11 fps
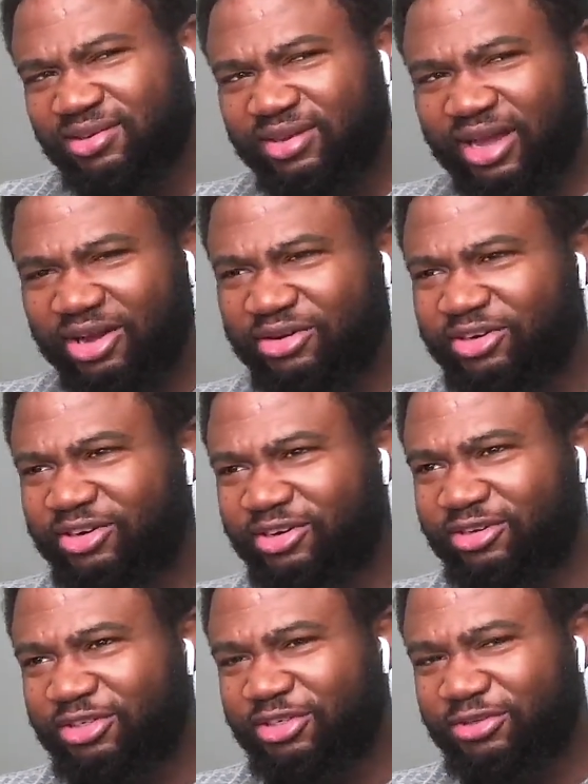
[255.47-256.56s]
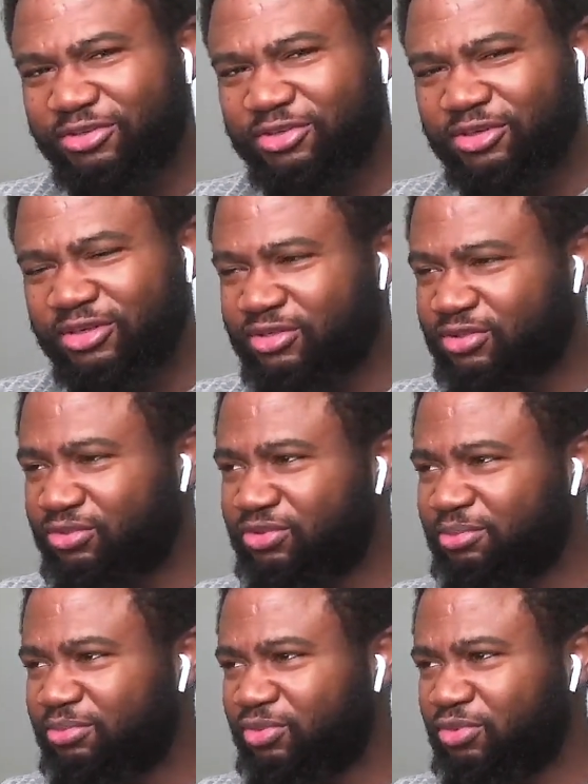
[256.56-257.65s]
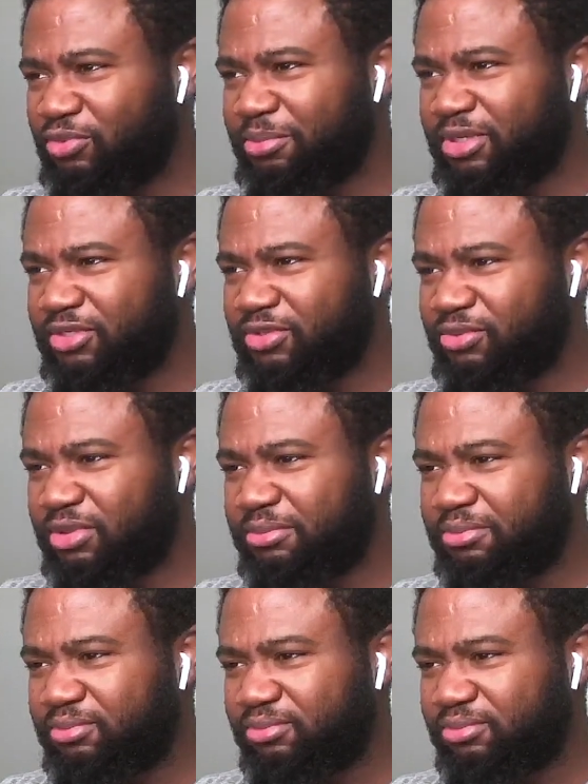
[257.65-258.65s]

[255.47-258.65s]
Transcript: Counterculture is who beats you up.